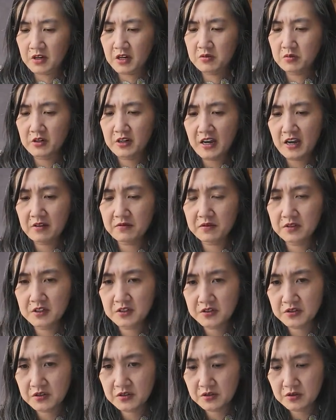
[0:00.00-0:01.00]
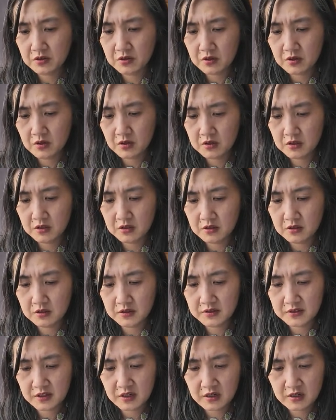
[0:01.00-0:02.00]
I would have this on
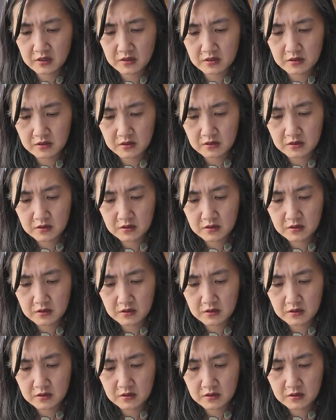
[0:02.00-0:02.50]
this side.